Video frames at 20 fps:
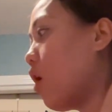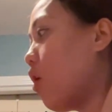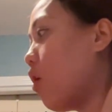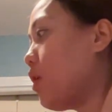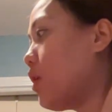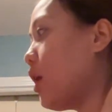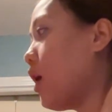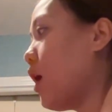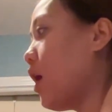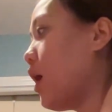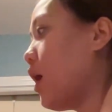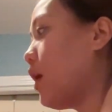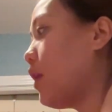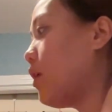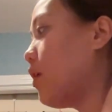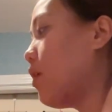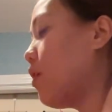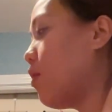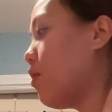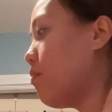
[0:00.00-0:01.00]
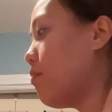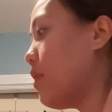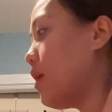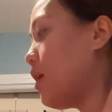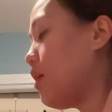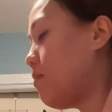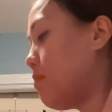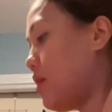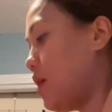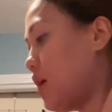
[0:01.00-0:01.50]
Yeah, I know,
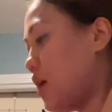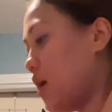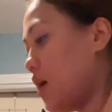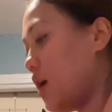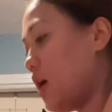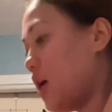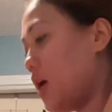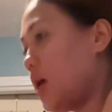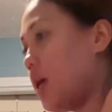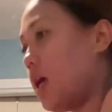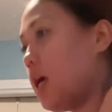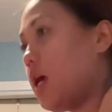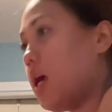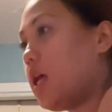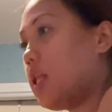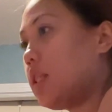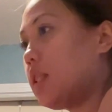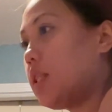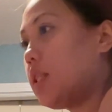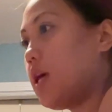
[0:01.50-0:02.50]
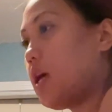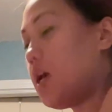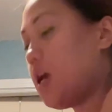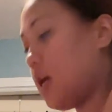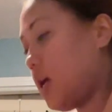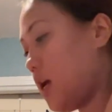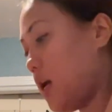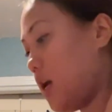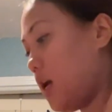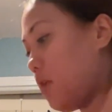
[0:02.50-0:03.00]
baby. And
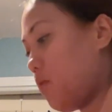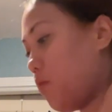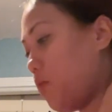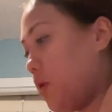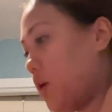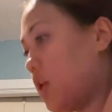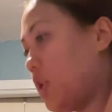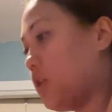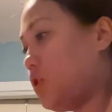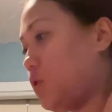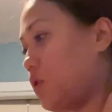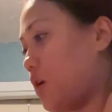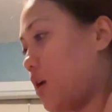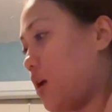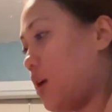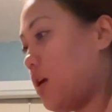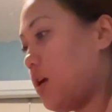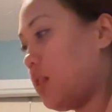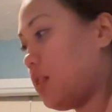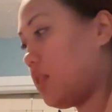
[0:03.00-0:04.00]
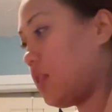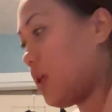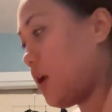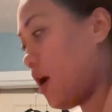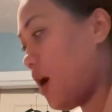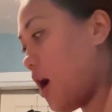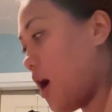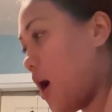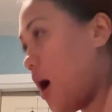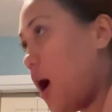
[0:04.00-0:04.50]
then we're gonna try it
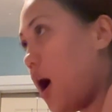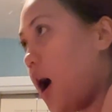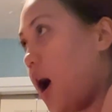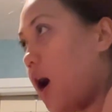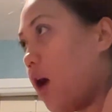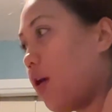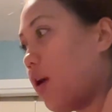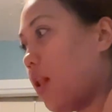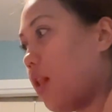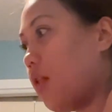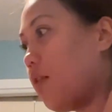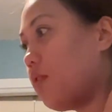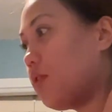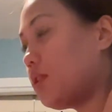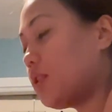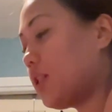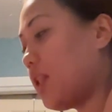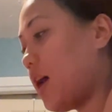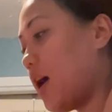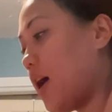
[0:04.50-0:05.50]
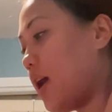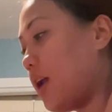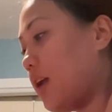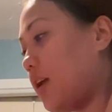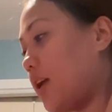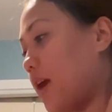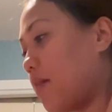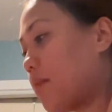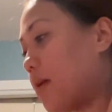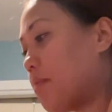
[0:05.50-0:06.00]
how it looks like.
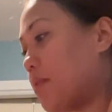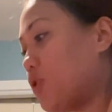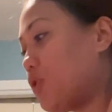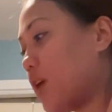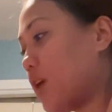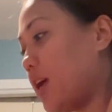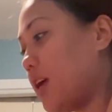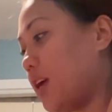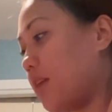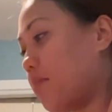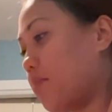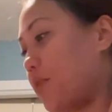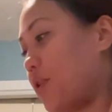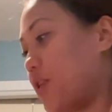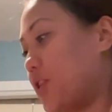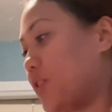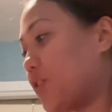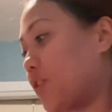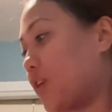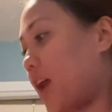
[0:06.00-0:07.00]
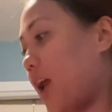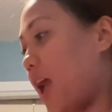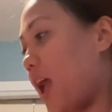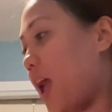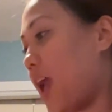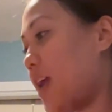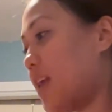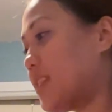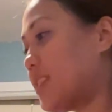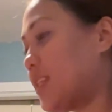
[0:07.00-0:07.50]
Can mommy try it first,
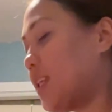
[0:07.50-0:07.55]
okay? Is